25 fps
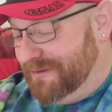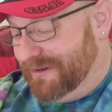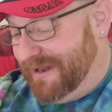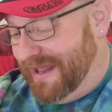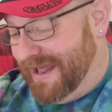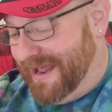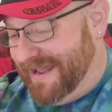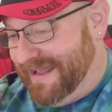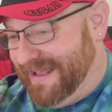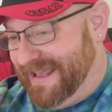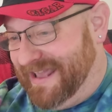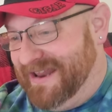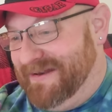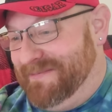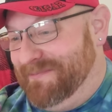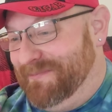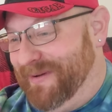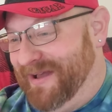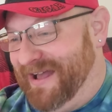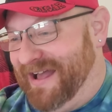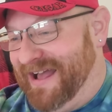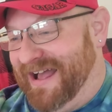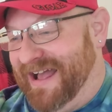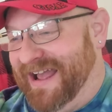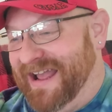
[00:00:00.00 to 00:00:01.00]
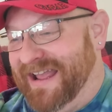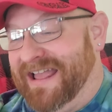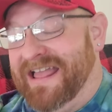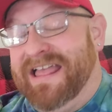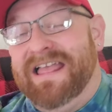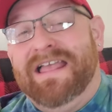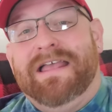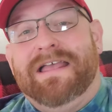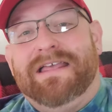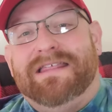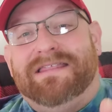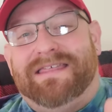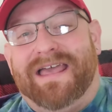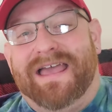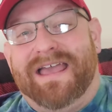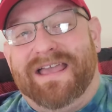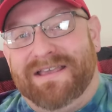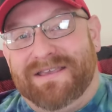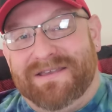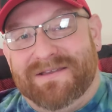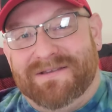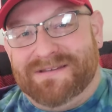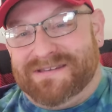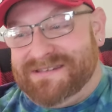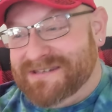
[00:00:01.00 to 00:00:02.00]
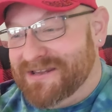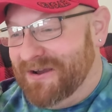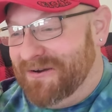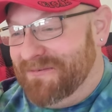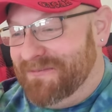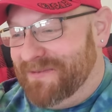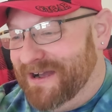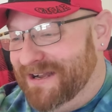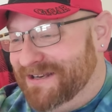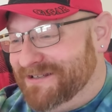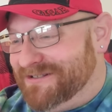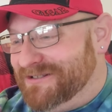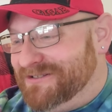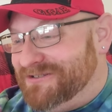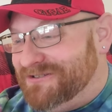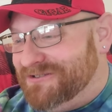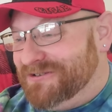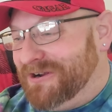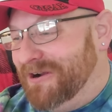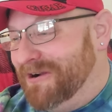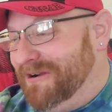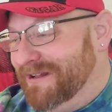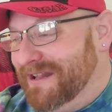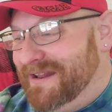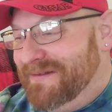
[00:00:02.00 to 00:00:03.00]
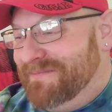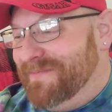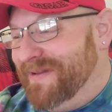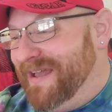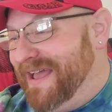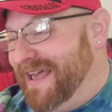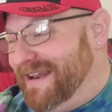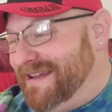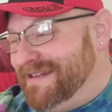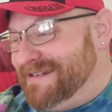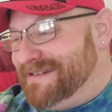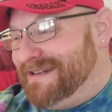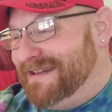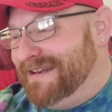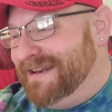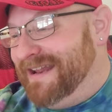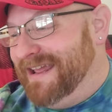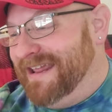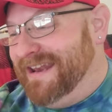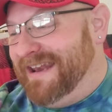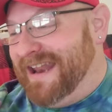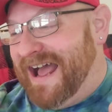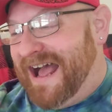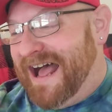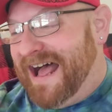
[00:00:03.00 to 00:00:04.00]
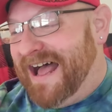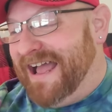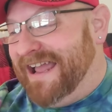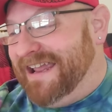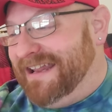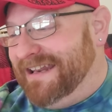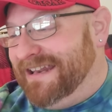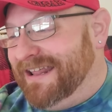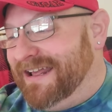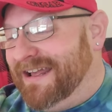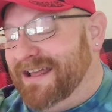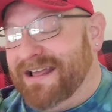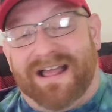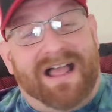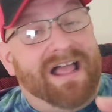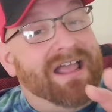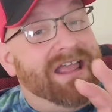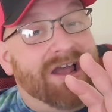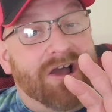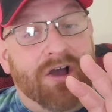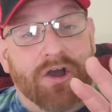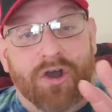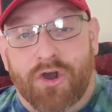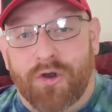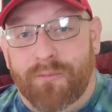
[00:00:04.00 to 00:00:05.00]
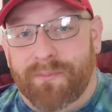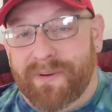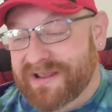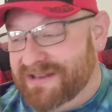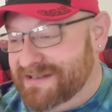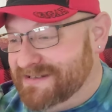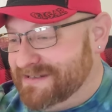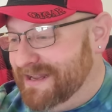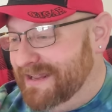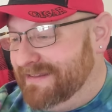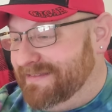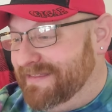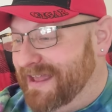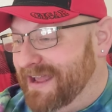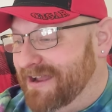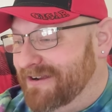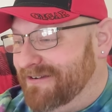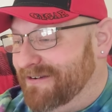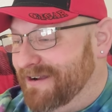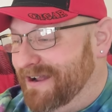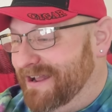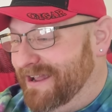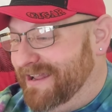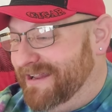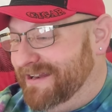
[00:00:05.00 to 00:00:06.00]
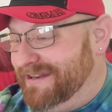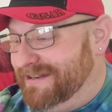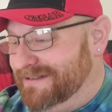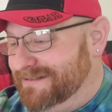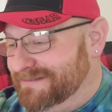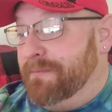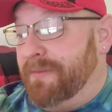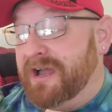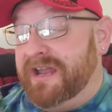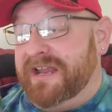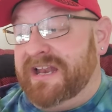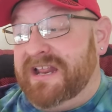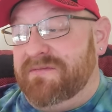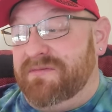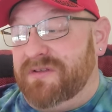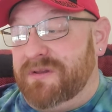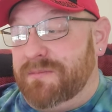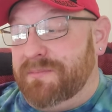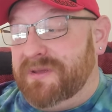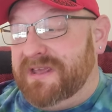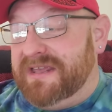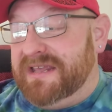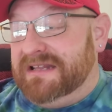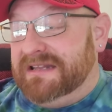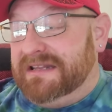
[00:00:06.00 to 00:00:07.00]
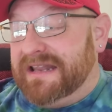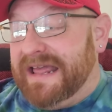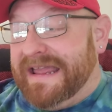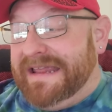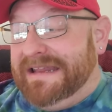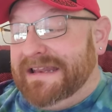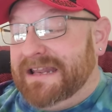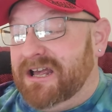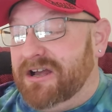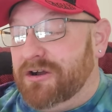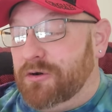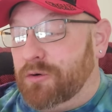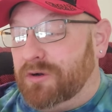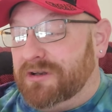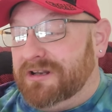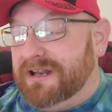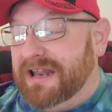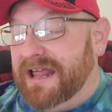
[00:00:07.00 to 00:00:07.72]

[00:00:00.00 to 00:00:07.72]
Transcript: you like it. Bye. Thank you so much, Charlotte Madison and Isla. I hope I said that right. It might even be Layla or